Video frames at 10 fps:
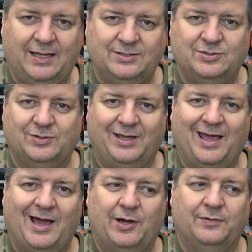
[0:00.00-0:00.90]
into
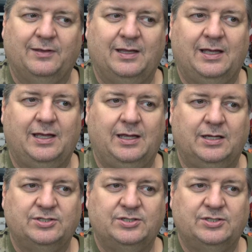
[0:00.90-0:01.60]
account the